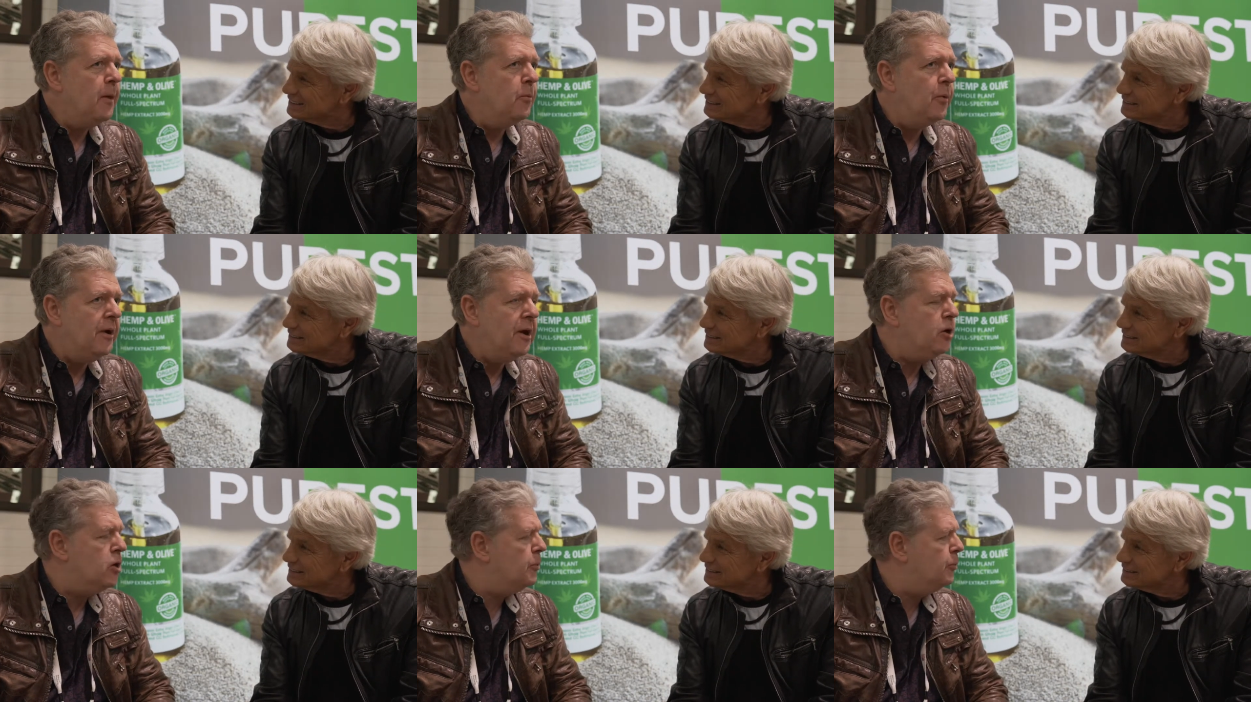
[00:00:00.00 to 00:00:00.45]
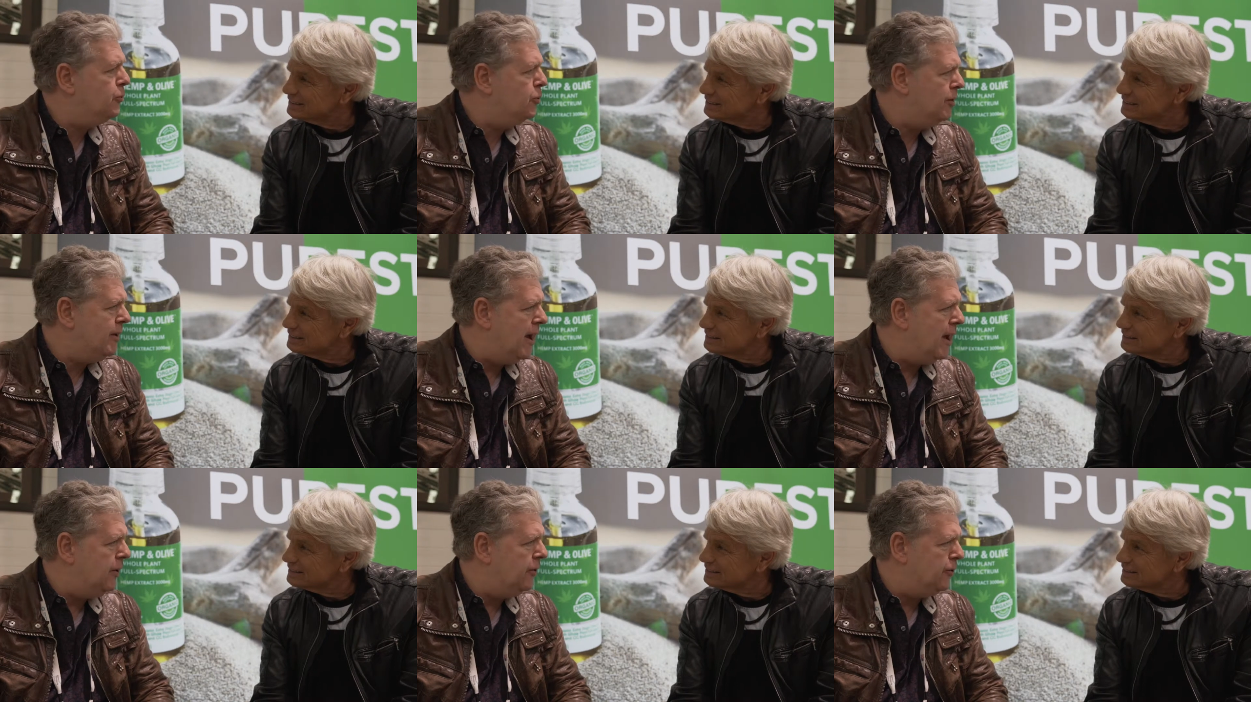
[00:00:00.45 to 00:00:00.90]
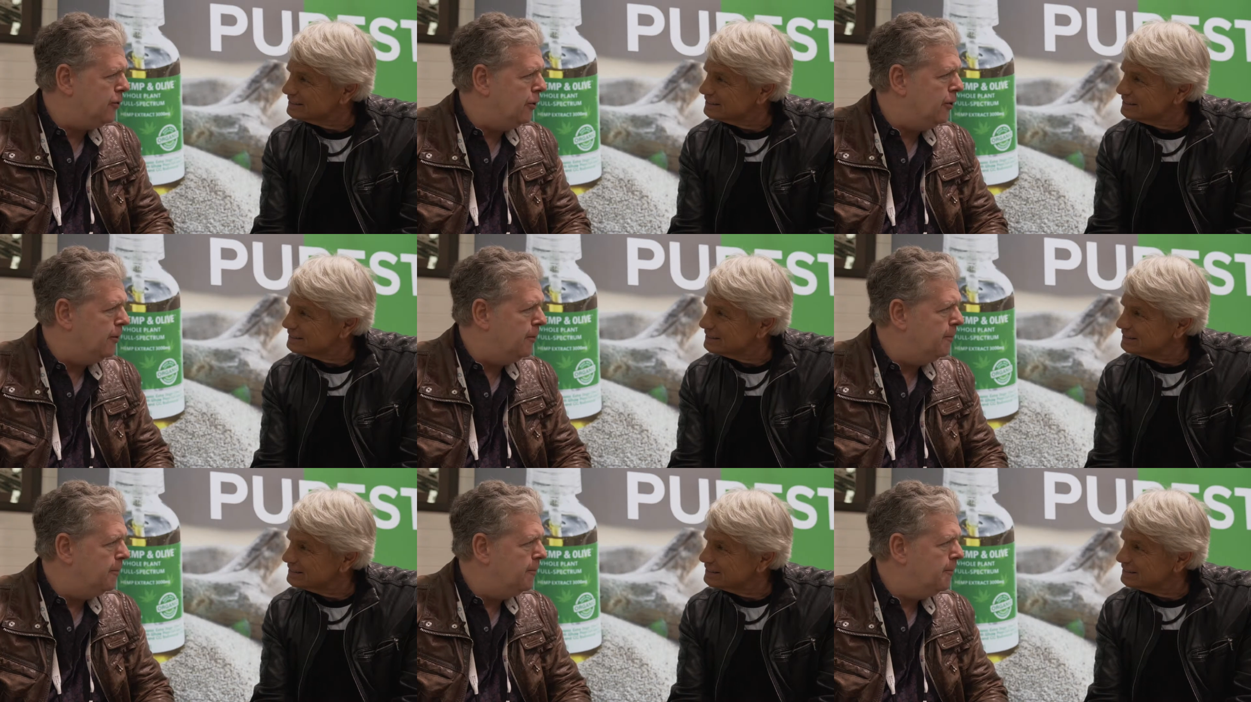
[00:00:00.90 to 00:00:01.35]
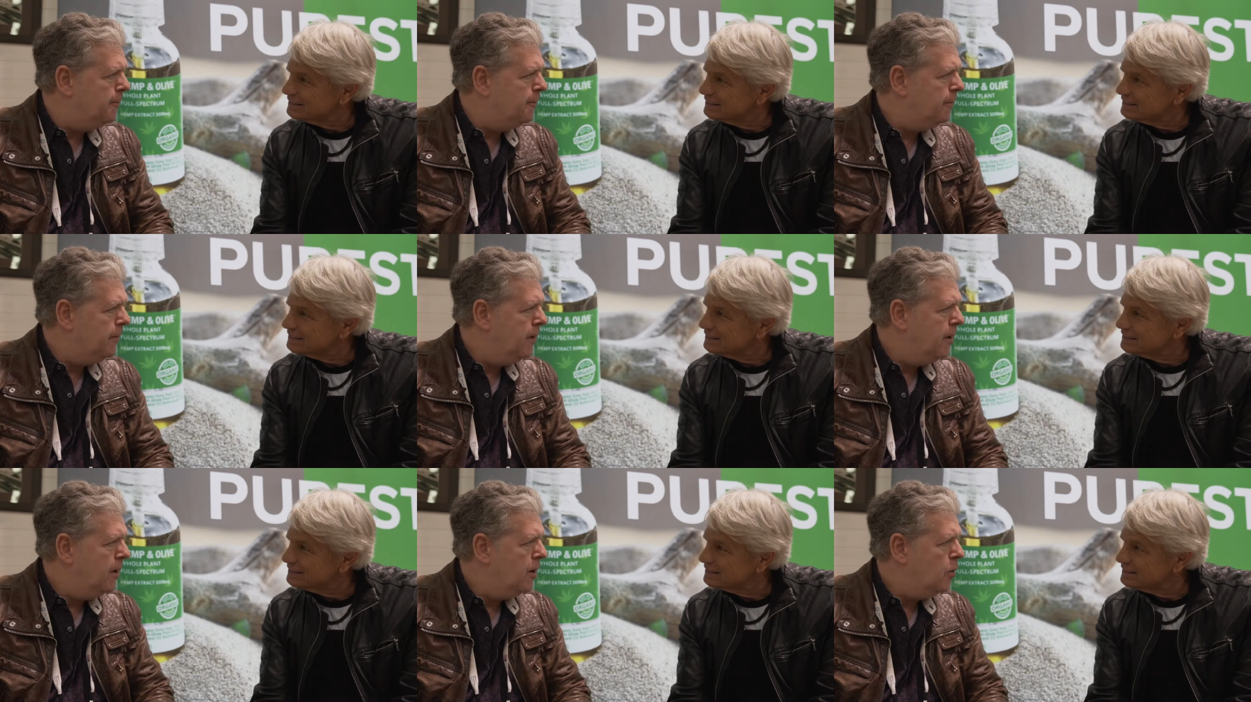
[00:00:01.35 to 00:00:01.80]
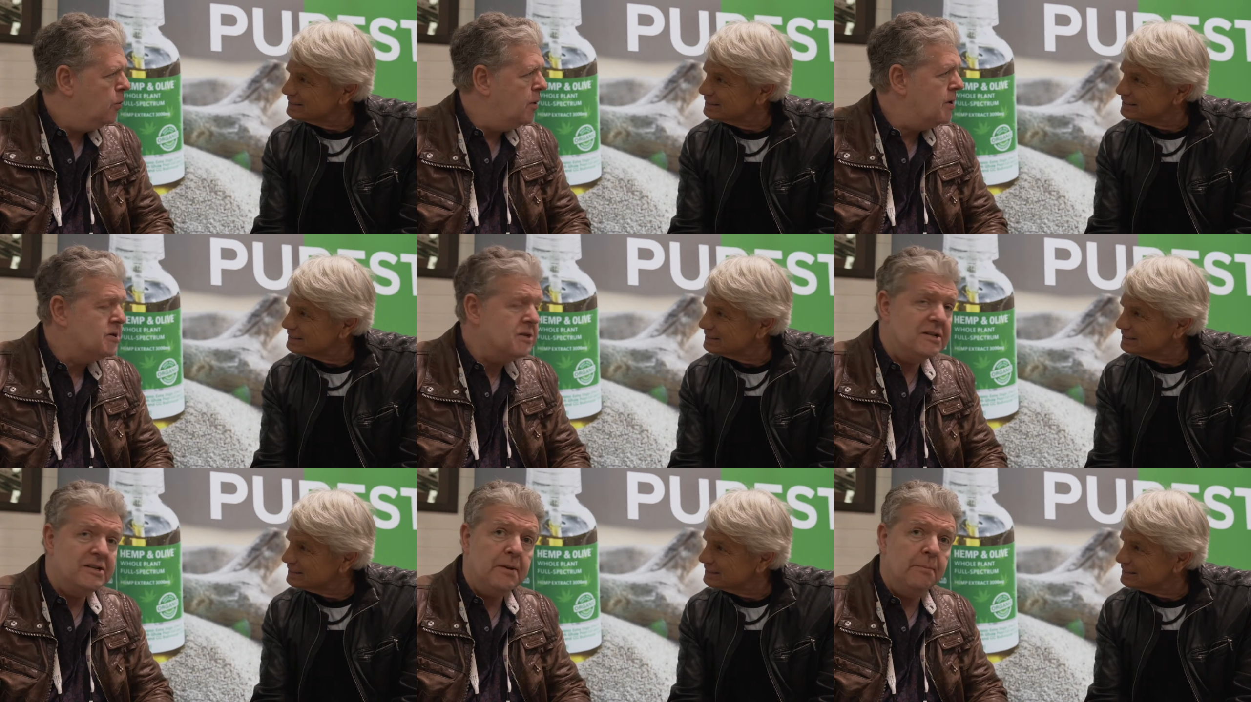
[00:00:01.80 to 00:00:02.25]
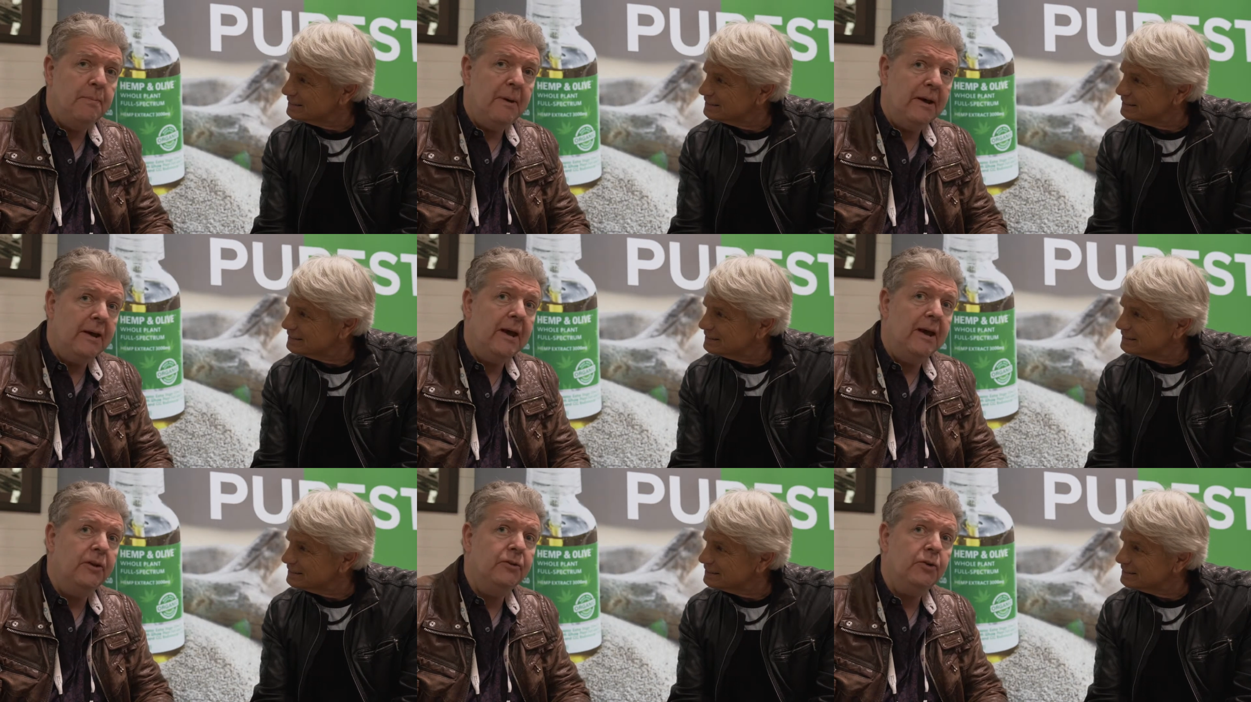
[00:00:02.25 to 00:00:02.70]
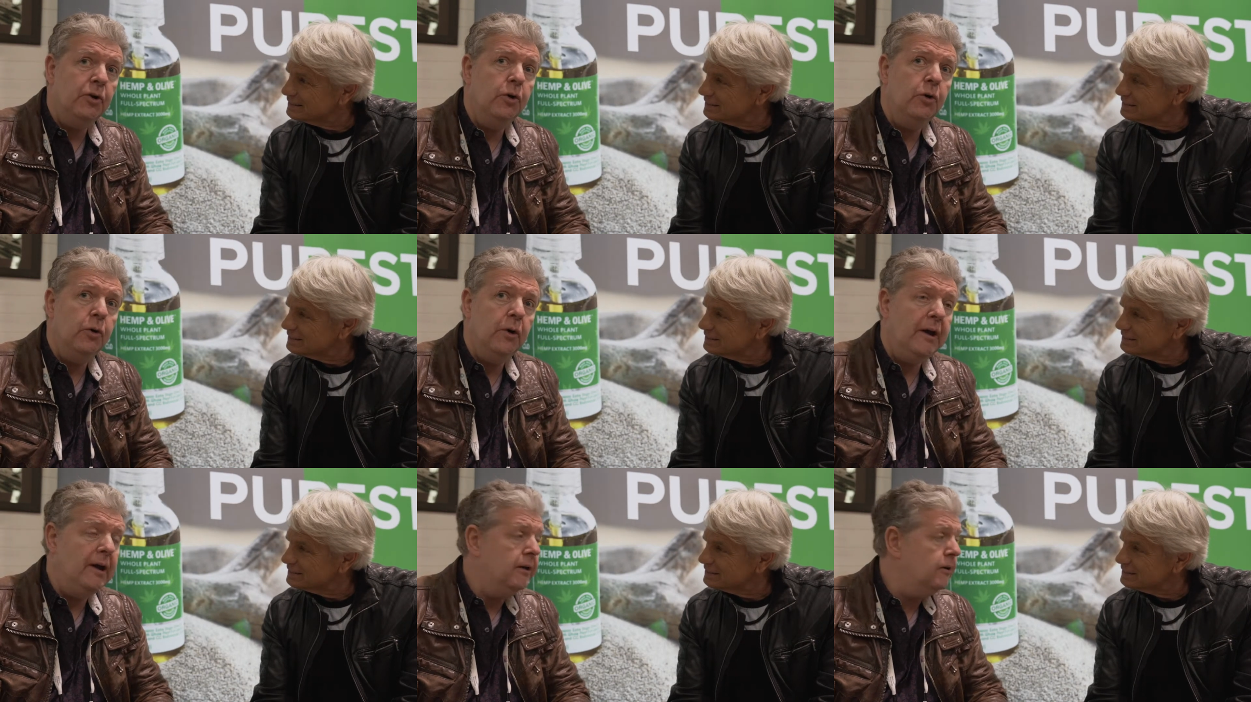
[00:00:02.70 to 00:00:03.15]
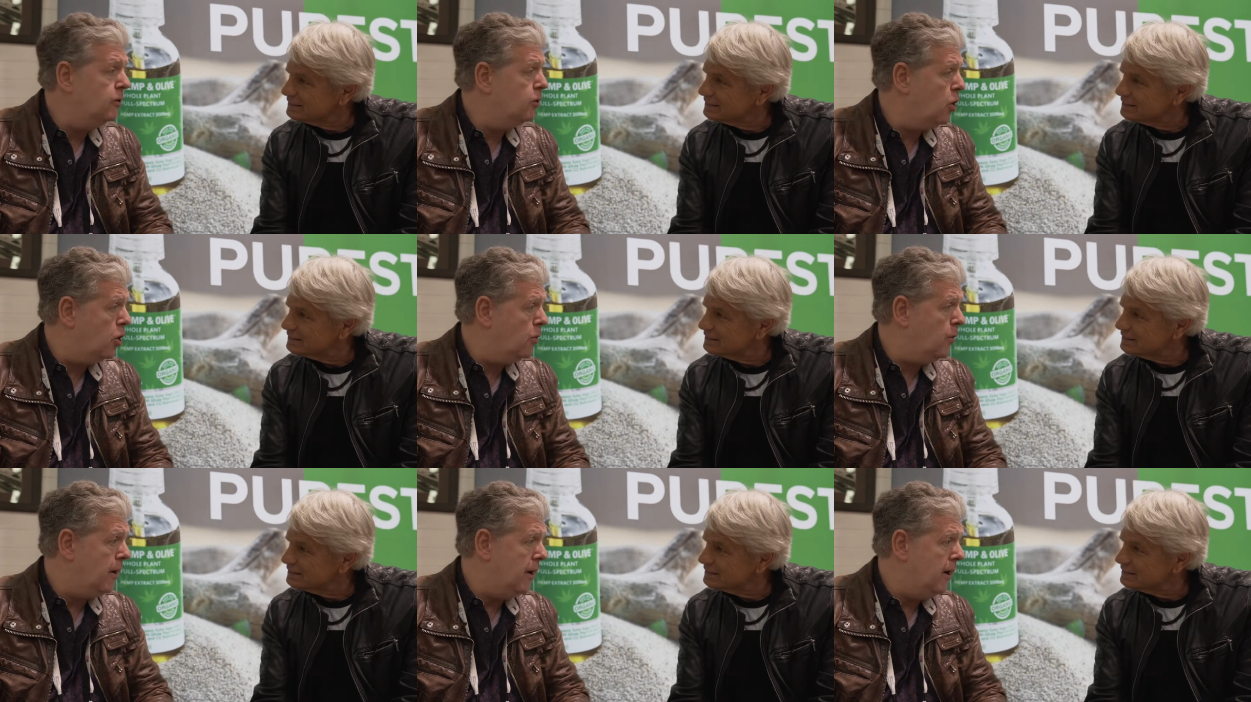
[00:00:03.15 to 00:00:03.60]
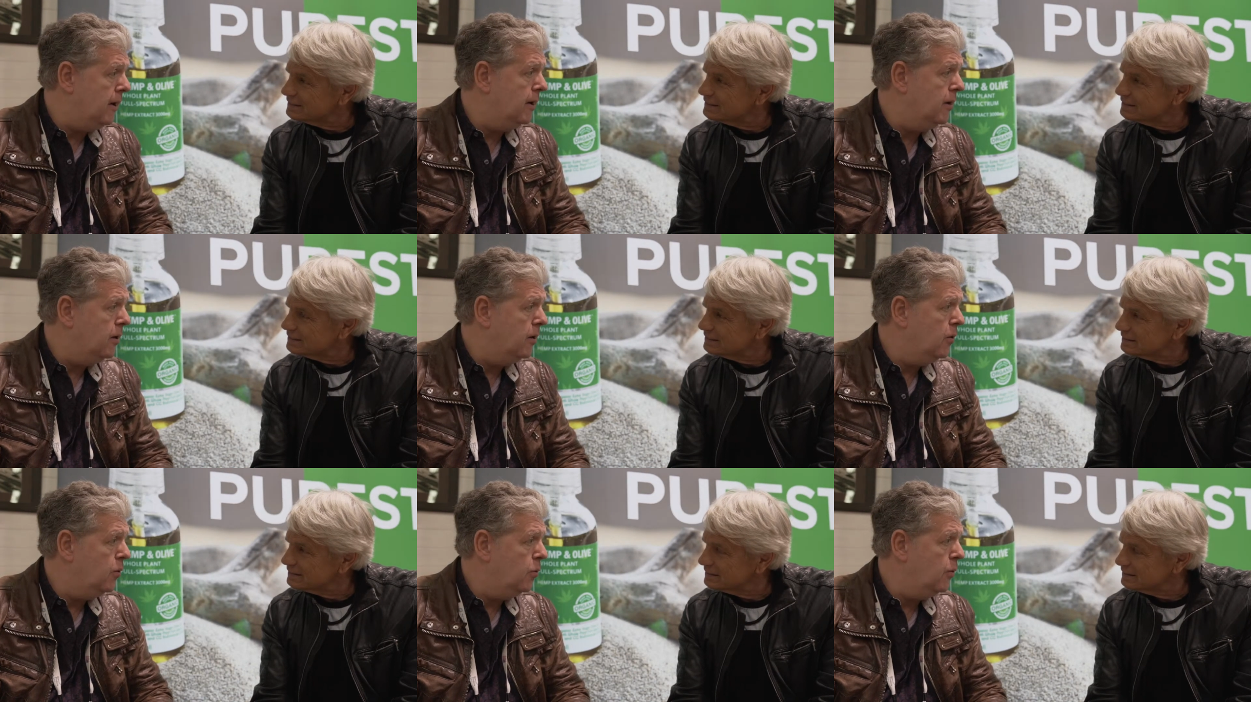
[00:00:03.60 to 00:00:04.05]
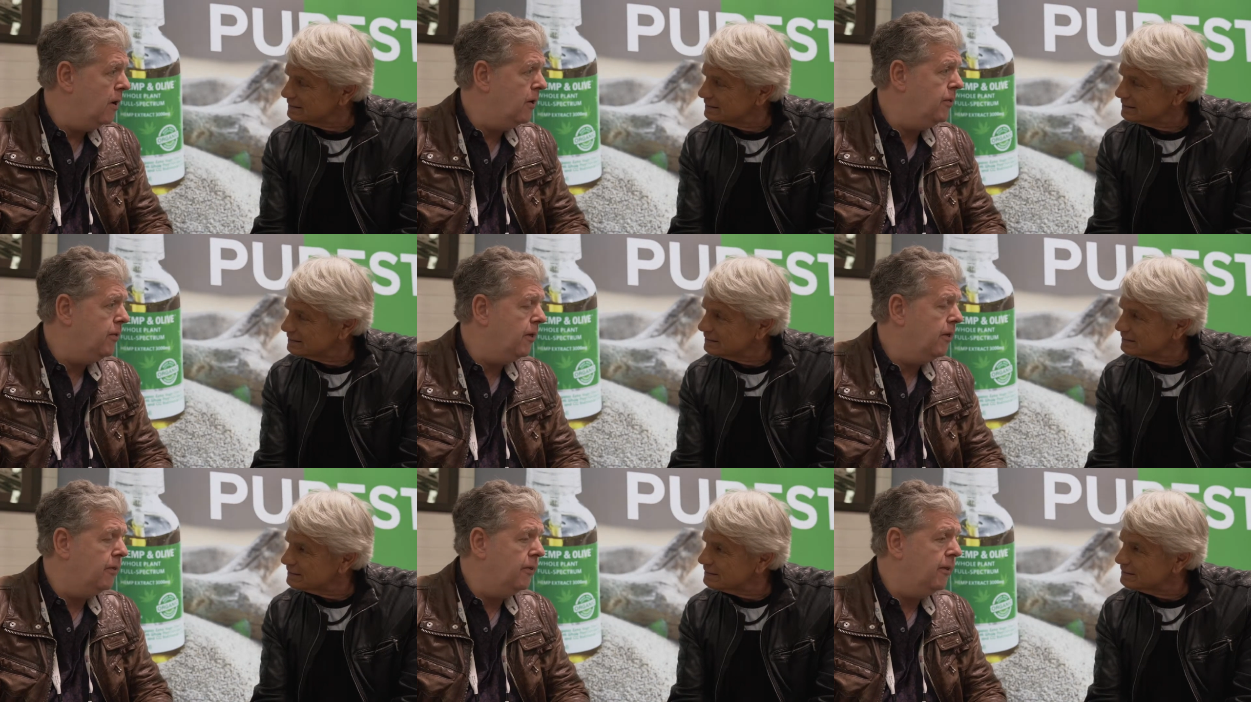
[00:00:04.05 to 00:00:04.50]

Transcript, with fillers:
Speaker 1: When it comes to cancer, which is a big issue in Norway, with